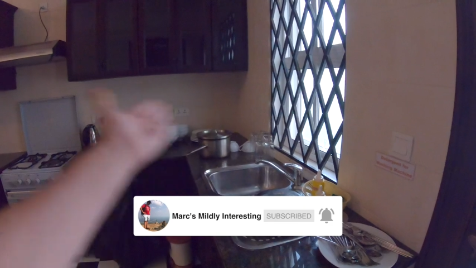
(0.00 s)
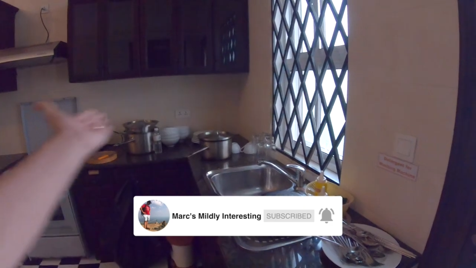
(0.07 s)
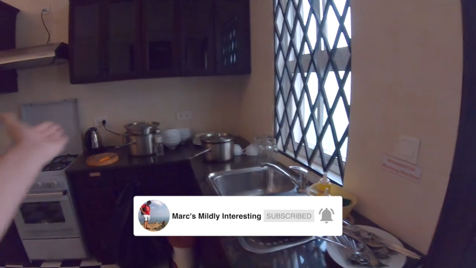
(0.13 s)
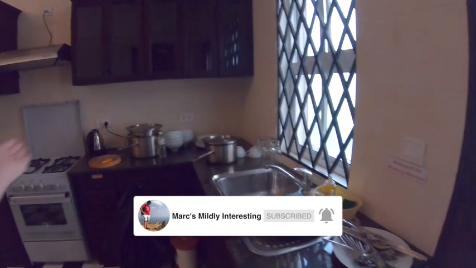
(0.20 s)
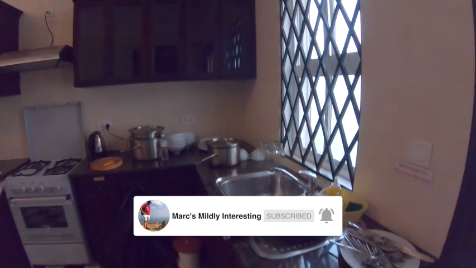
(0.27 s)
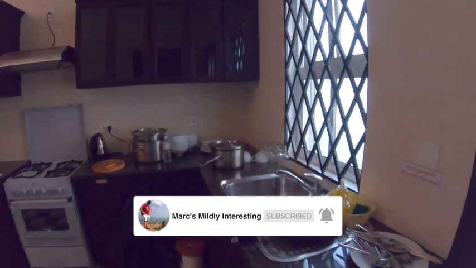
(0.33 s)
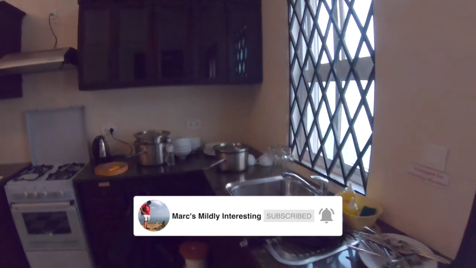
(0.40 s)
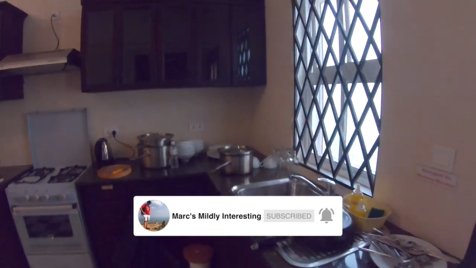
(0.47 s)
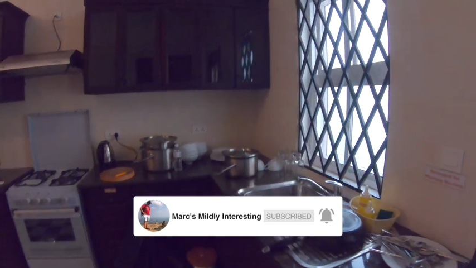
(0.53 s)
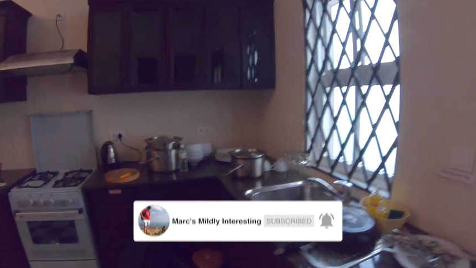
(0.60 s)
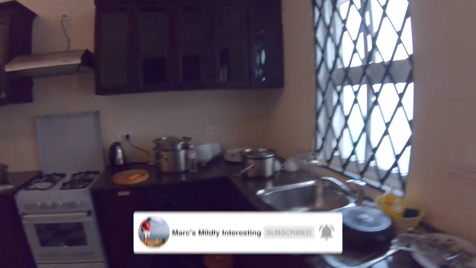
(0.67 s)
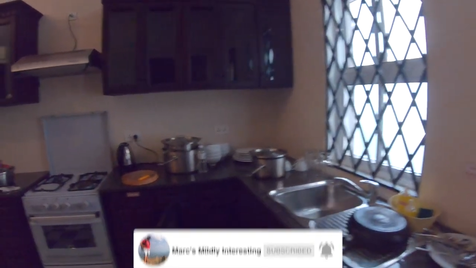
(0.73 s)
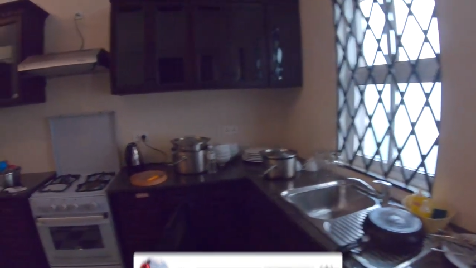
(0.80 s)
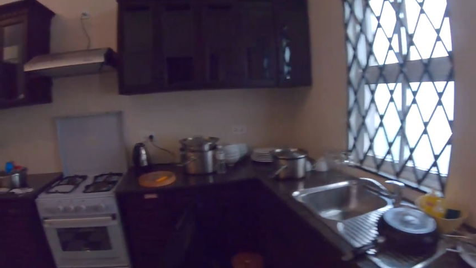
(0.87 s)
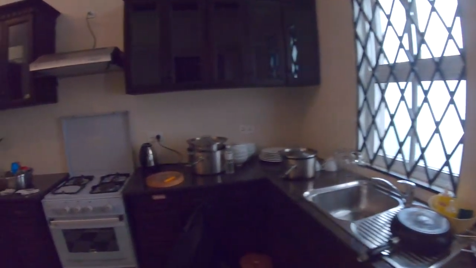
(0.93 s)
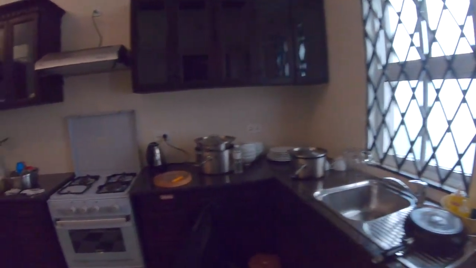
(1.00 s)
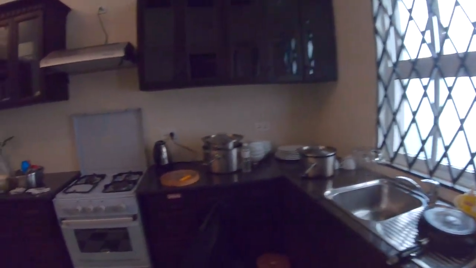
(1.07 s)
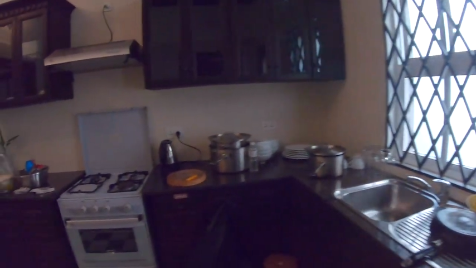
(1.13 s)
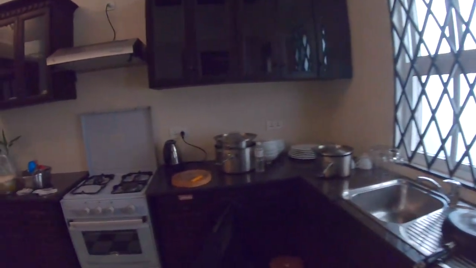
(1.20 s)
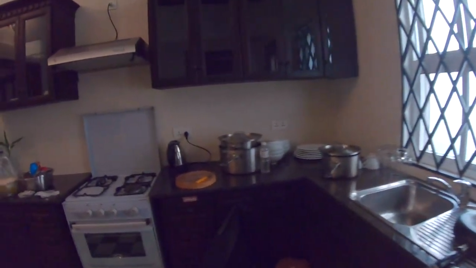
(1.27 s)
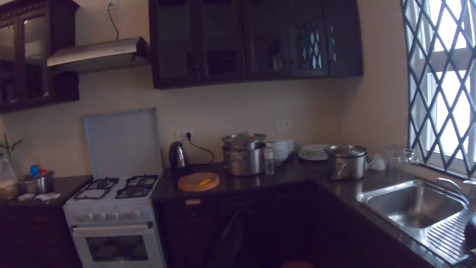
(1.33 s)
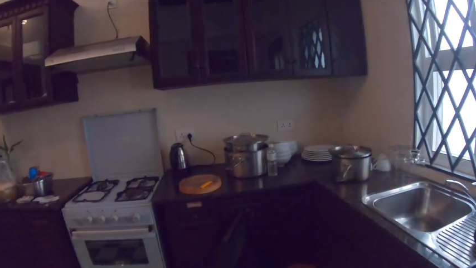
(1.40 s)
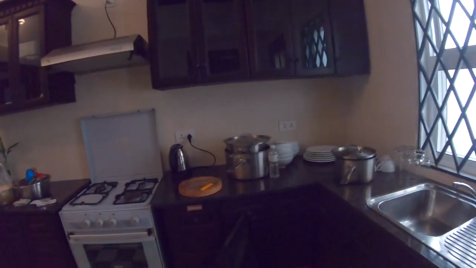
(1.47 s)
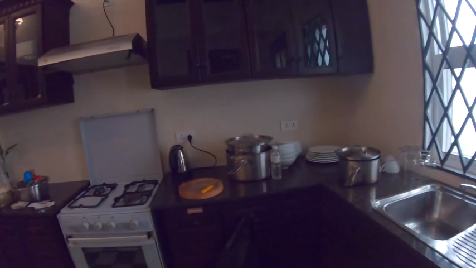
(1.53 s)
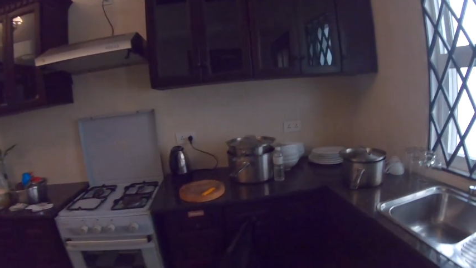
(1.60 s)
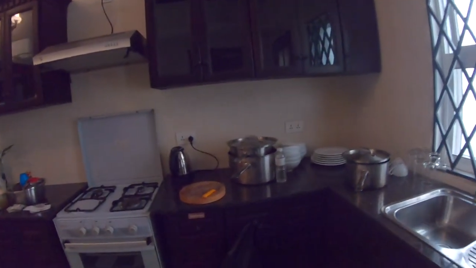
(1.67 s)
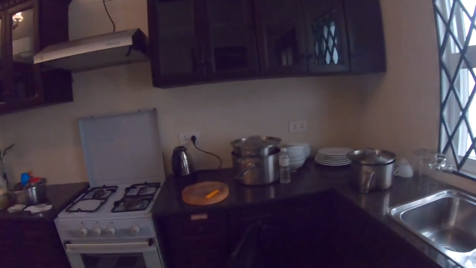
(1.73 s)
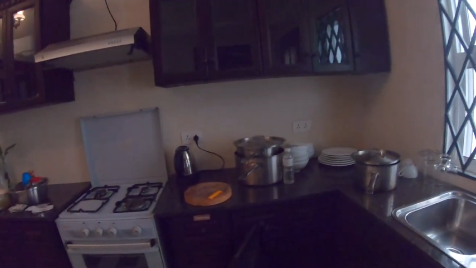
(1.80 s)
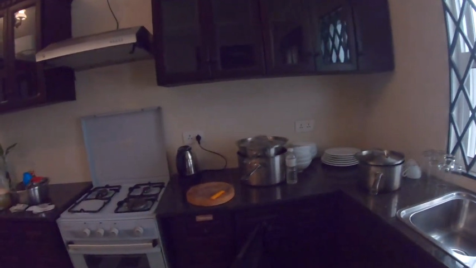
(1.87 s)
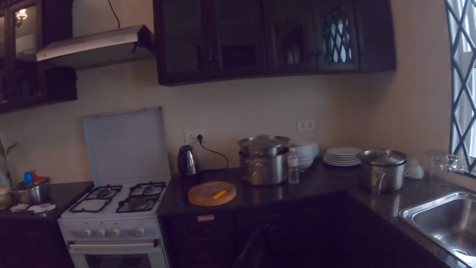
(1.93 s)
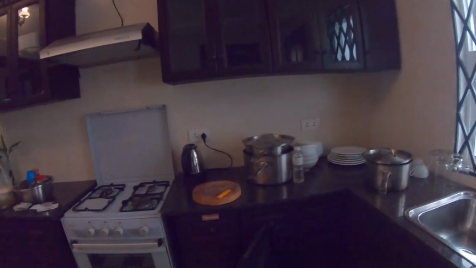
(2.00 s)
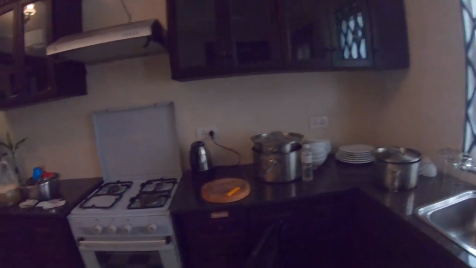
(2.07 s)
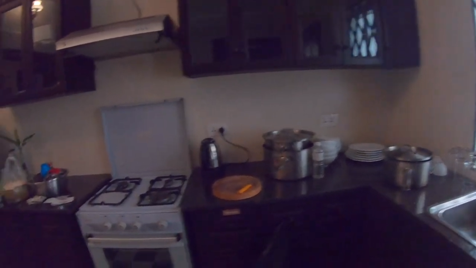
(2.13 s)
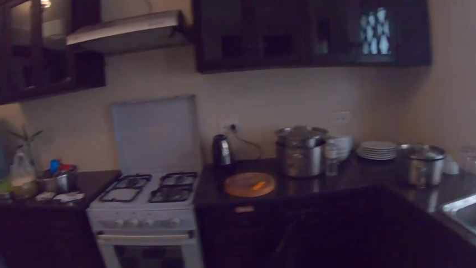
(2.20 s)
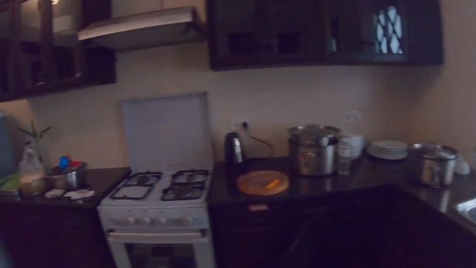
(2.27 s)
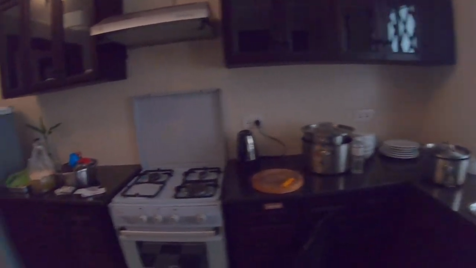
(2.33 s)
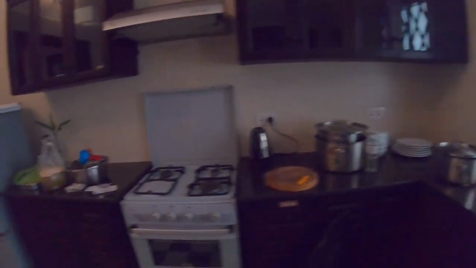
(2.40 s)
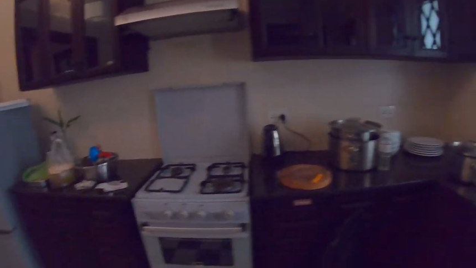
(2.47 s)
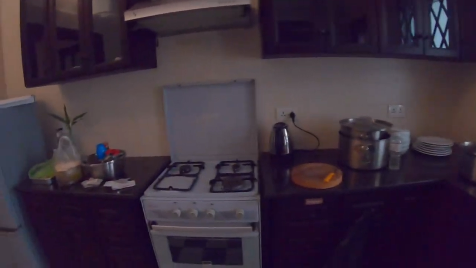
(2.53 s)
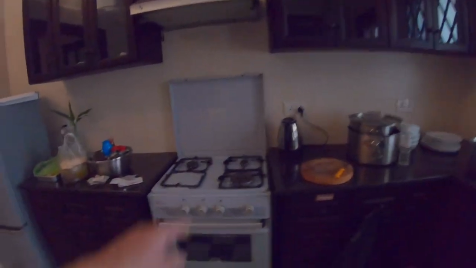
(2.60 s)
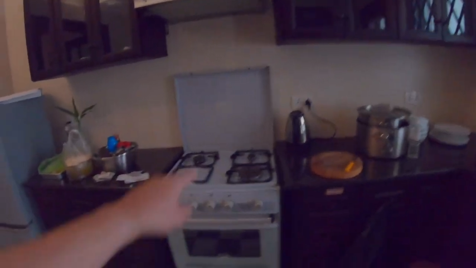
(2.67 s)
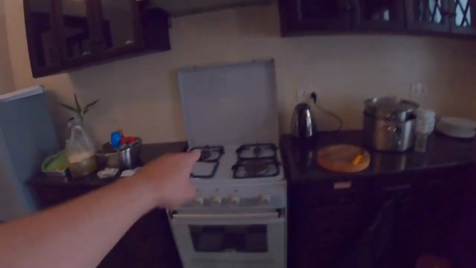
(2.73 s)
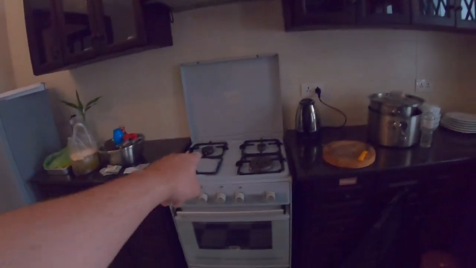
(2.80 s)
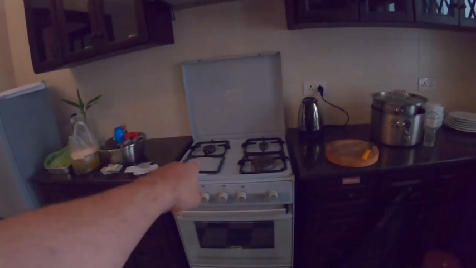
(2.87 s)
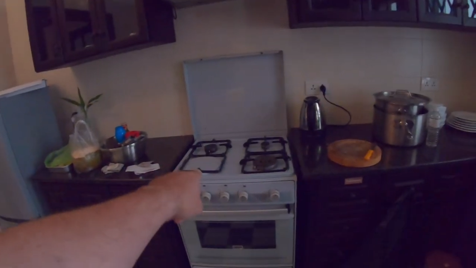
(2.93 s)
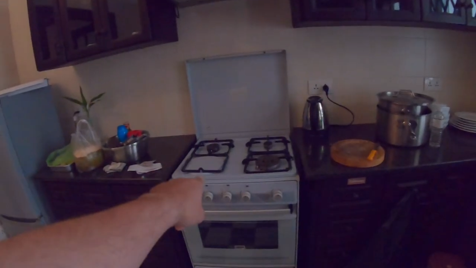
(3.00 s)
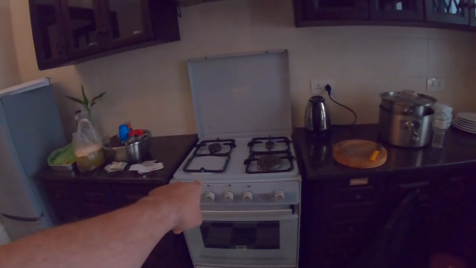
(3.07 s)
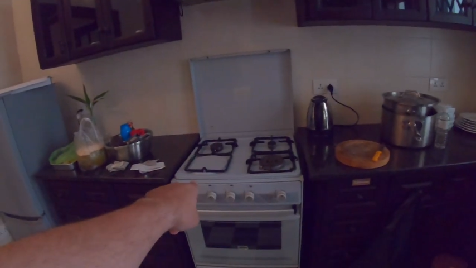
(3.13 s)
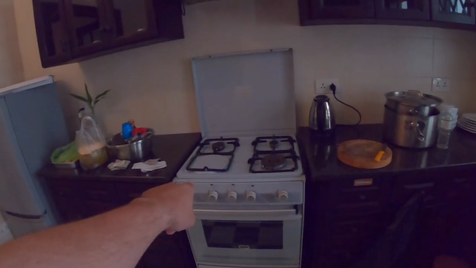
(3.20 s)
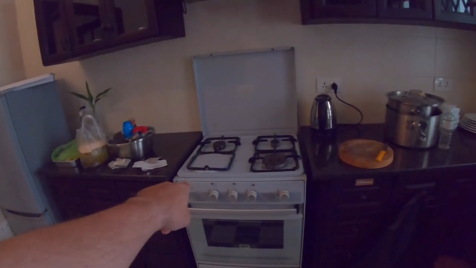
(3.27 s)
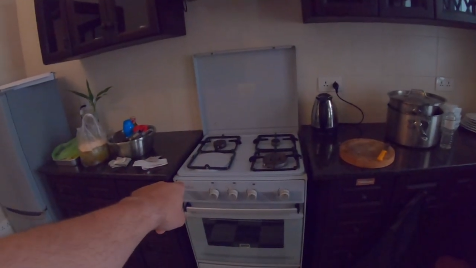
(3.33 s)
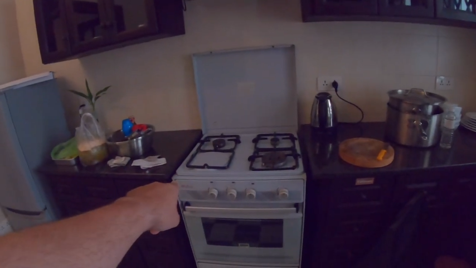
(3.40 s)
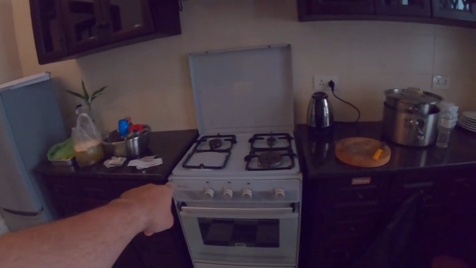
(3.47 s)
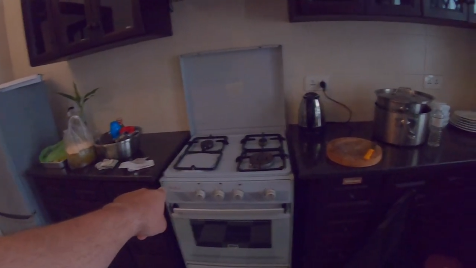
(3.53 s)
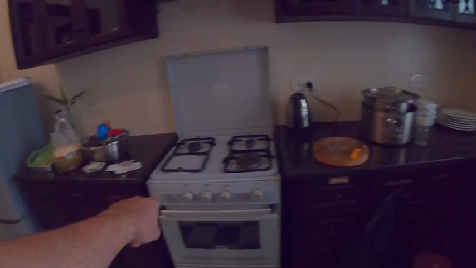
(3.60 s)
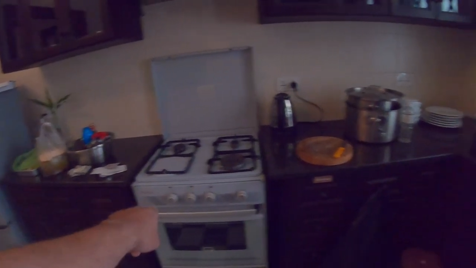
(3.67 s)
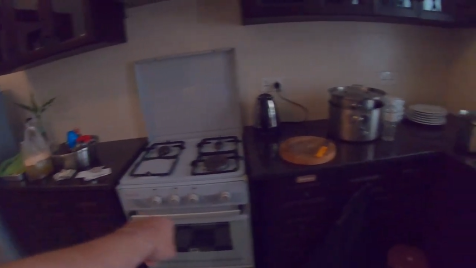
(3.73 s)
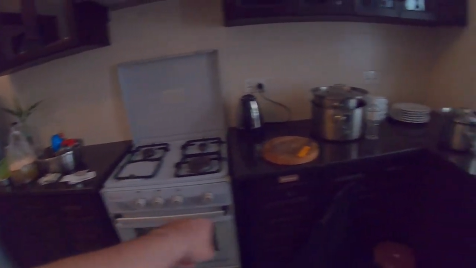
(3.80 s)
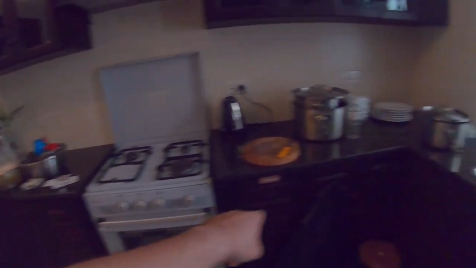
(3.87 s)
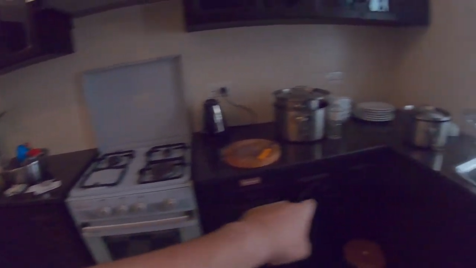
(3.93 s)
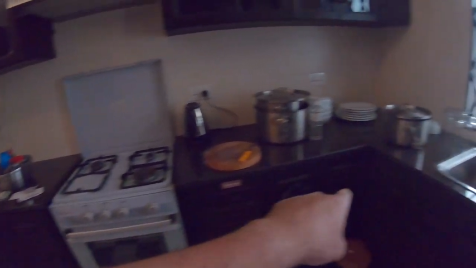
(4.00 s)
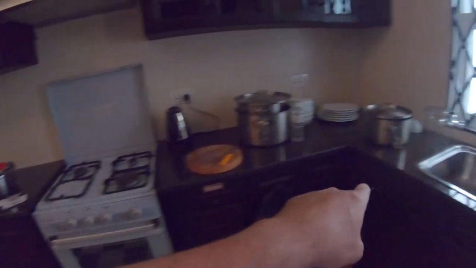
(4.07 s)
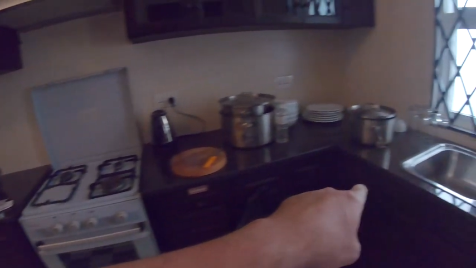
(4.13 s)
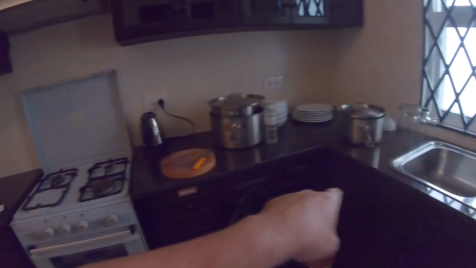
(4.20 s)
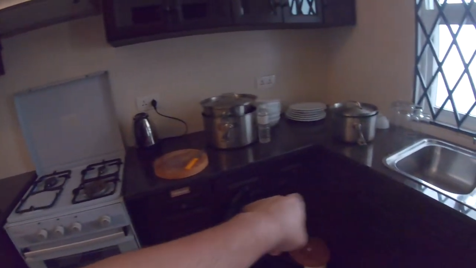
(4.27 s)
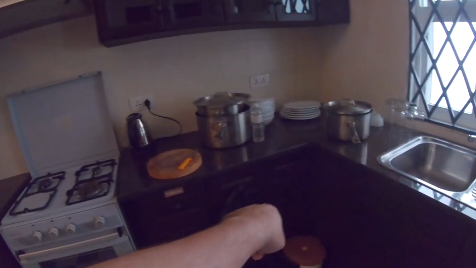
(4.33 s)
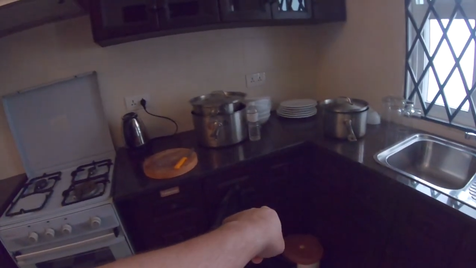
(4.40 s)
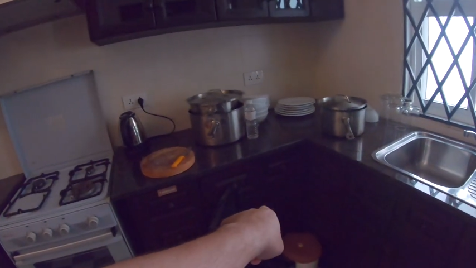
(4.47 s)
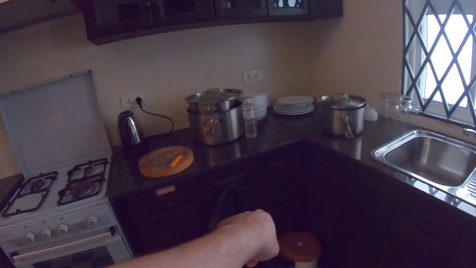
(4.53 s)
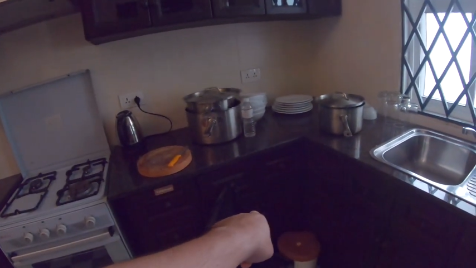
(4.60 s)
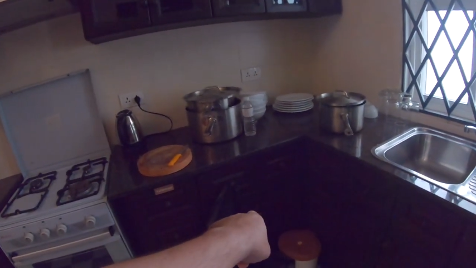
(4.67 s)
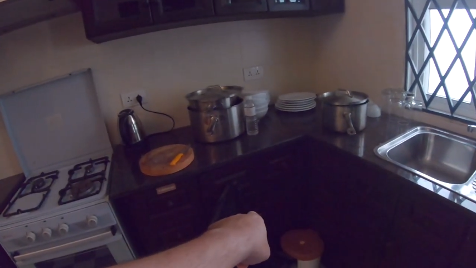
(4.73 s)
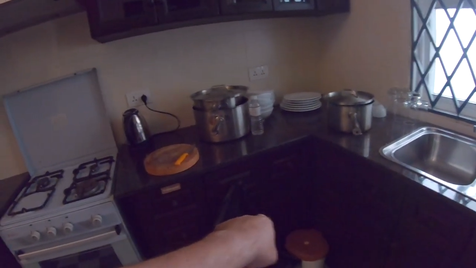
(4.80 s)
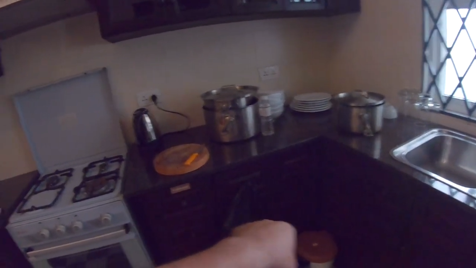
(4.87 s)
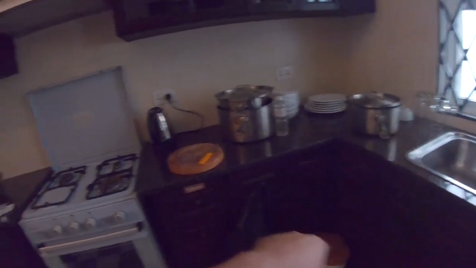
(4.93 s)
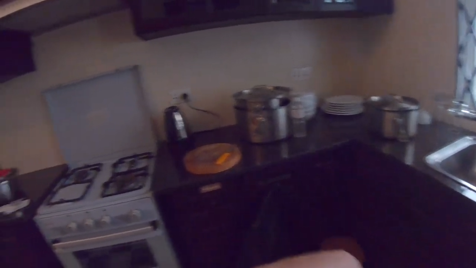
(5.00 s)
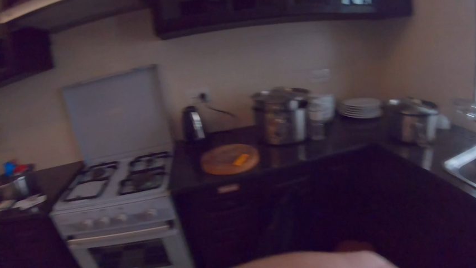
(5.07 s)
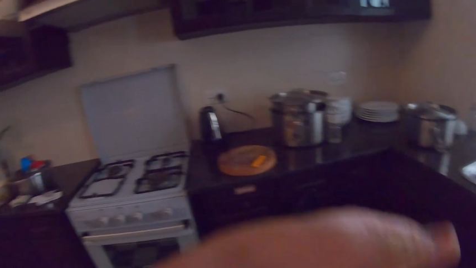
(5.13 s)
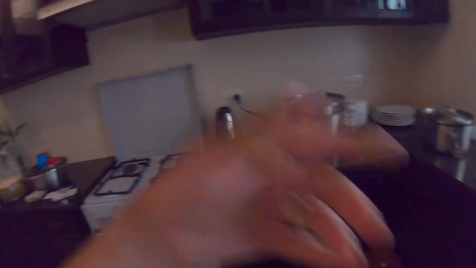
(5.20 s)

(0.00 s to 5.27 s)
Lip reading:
(no speaker visible)